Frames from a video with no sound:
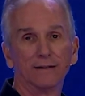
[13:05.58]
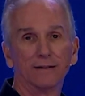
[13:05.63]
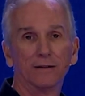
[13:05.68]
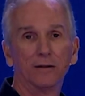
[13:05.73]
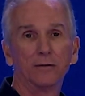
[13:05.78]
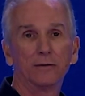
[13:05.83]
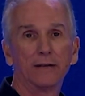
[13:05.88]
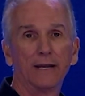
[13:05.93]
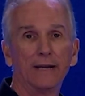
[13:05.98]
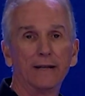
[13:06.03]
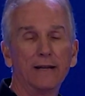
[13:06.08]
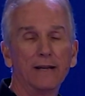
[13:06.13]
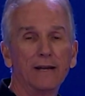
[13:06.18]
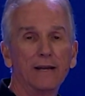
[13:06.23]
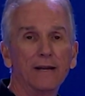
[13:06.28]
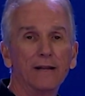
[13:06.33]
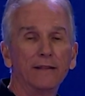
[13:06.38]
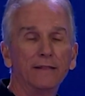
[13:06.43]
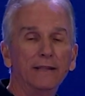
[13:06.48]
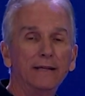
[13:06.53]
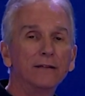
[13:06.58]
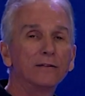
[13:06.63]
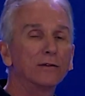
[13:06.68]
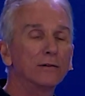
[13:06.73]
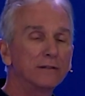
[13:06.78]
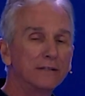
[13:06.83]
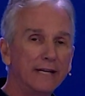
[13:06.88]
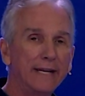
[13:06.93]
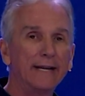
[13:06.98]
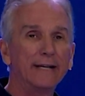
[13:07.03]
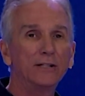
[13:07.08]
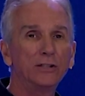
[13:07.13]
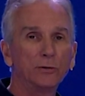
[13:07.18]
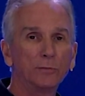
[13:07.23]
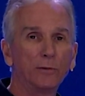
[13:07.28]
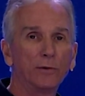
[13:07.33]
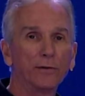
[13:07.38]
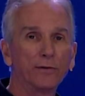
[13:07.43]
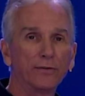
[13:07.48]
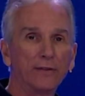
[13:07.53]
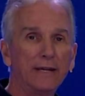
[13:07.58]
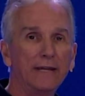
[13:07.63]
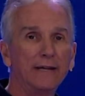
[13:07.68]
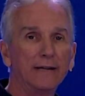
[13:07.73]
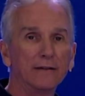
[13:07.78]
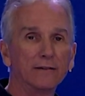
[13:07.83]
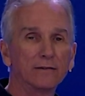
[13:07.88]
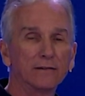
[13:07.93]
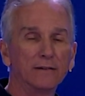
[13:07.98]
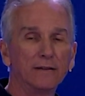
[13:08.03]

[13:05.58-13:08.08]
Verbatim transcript: Okay? These are tangible things.